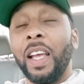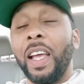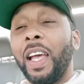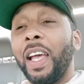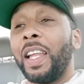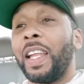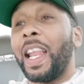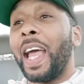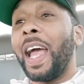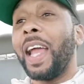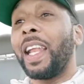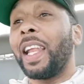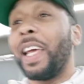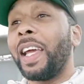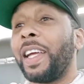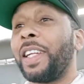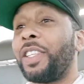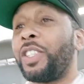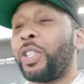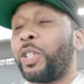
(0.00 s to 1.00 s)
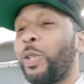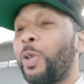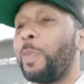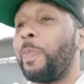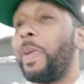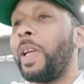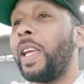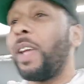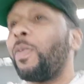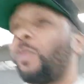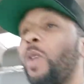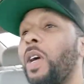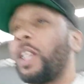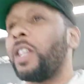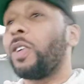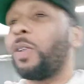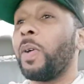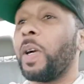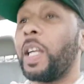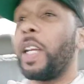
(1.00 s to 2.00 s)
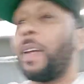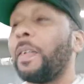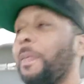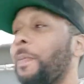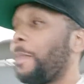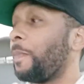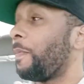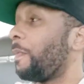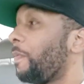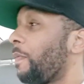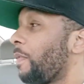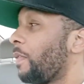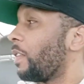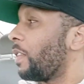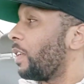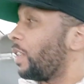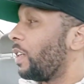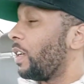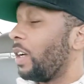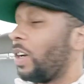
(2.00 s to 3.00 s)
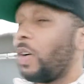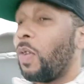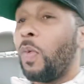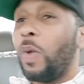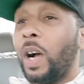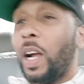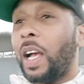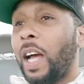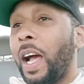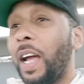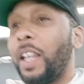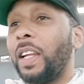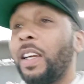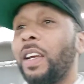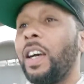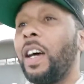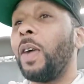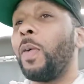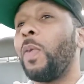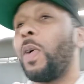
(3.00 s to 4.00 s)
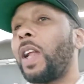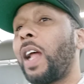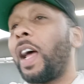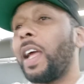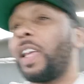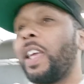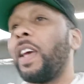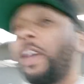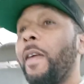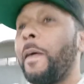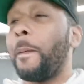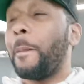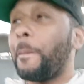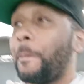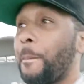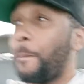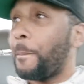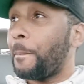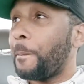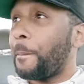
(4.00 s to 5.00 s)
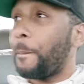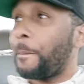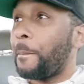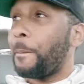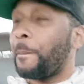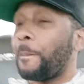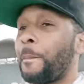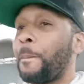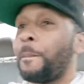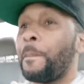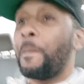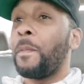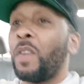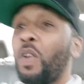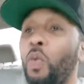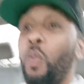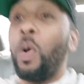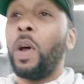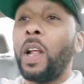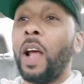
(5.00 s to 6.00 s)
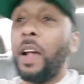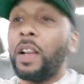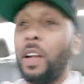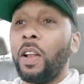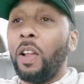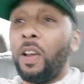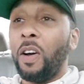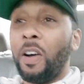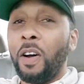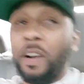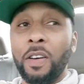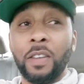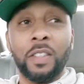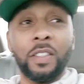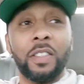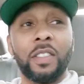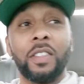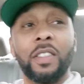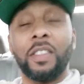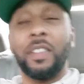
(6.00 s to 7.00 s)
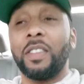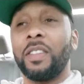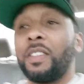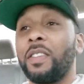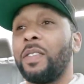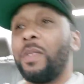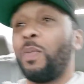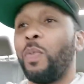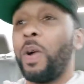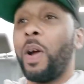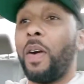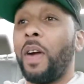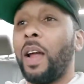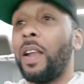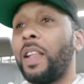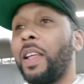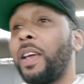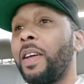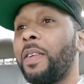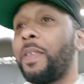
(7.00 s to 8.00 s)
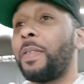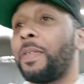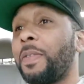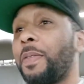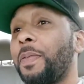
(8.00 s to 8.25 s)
And that led to me wondering, what kind of gun would I get? What are the laws where I live?